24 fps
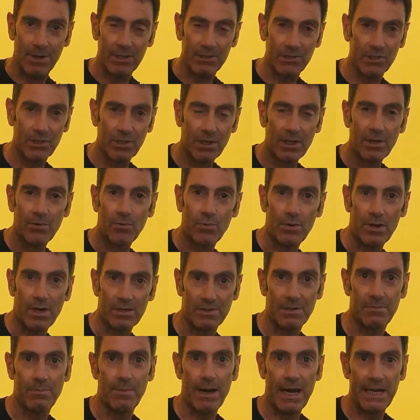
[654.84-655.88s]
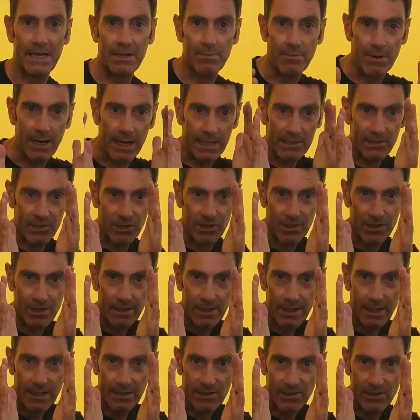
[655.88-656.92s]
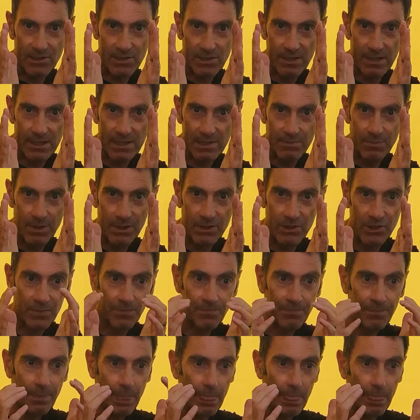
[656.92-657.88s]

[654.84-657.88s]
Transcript: much, whereas in mine and match, it's this much.